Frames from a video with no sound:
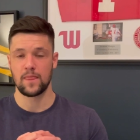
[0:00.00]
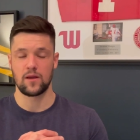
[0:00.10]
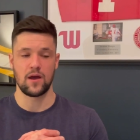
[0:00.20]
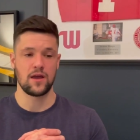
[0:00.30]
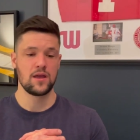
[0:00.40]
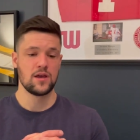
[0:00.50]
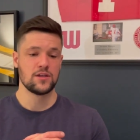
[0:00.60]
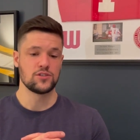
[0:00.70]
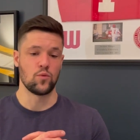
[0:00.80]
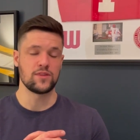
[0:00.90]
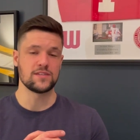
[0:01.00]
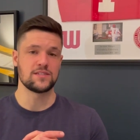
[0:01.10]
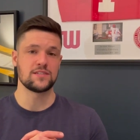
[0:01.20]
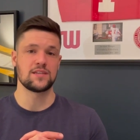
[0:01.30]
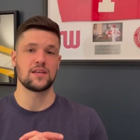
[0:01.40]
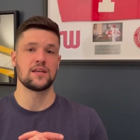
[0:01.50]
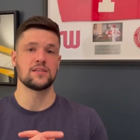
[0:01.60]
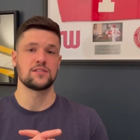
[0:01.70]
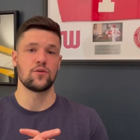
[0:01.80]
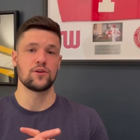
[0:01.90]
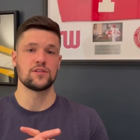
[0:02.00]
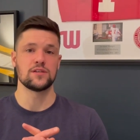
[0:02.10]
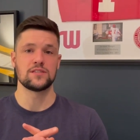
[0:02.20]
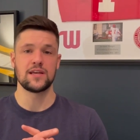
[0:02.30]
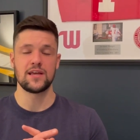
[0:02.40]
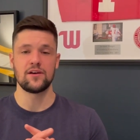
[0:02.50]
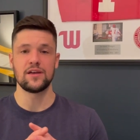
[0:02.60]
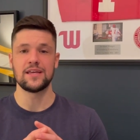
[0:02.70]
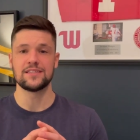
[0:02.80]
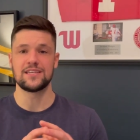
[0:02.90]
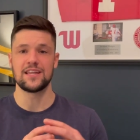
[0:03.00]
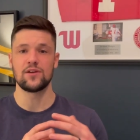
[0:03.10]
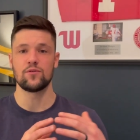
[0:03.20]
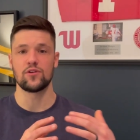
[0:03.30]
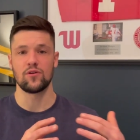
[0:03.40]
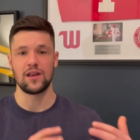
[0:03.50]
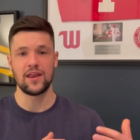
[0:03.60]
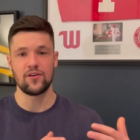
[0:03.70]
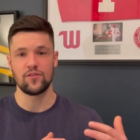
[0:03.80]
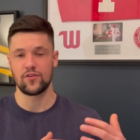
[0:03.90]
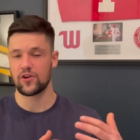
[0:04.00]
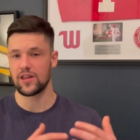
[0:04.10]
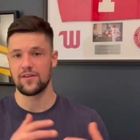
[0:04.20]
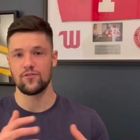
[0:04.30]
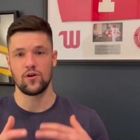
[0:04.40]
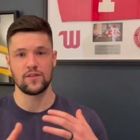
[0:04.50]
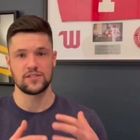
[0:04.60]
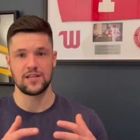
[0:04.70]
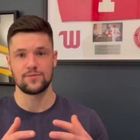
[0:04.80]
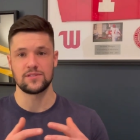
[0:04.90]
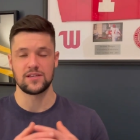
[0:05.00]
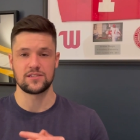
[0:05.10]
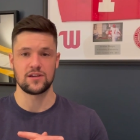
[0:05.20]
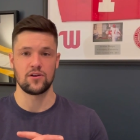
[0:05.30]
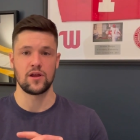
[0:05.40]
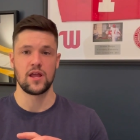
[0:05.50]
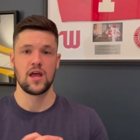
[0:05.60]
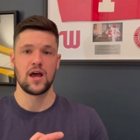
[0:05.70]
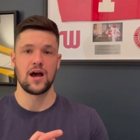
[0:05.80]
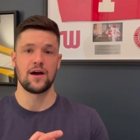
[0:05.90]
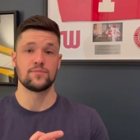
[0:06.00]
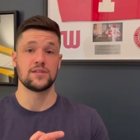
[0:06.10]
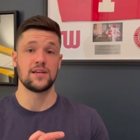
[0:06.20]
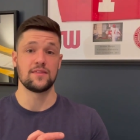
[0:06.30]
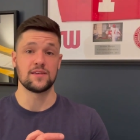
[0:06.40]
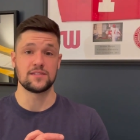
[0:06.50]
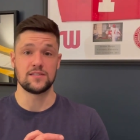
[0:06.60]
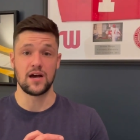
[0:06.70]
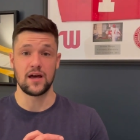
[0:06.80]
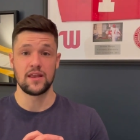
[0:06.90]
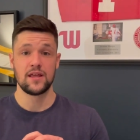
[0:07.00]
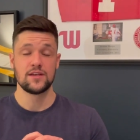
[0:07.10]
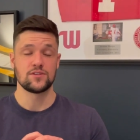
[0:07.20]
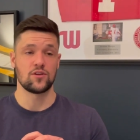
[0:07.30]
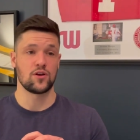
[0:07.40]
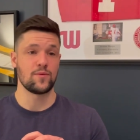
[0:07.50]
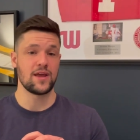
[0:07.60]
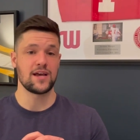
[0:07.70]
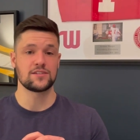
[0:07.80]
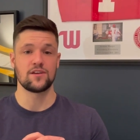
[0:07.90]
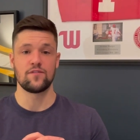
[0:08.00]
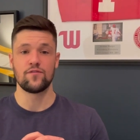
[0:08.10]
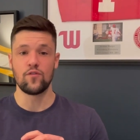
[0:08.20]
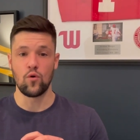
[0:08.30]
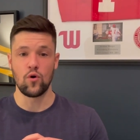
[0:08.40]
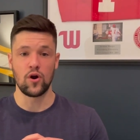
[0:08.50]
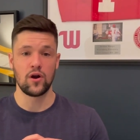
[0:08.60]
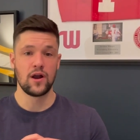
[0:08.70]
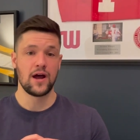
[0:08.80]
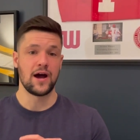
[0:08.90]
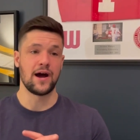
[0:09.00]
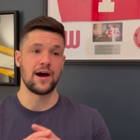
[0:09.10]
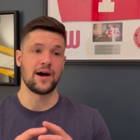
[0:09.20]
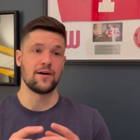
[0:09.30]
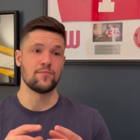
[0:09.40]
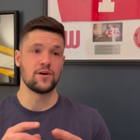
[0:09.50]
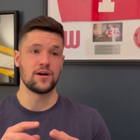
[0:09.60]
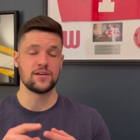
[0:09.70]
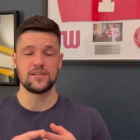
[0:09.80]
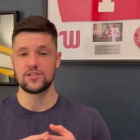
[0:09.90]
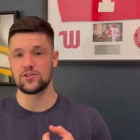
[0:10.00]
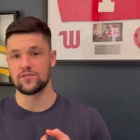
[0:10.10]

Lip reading: Okay. So what this is going to entail is getting with your lender, and they're going to give you all the steps necessary to get this done. So they're going to be asking for additional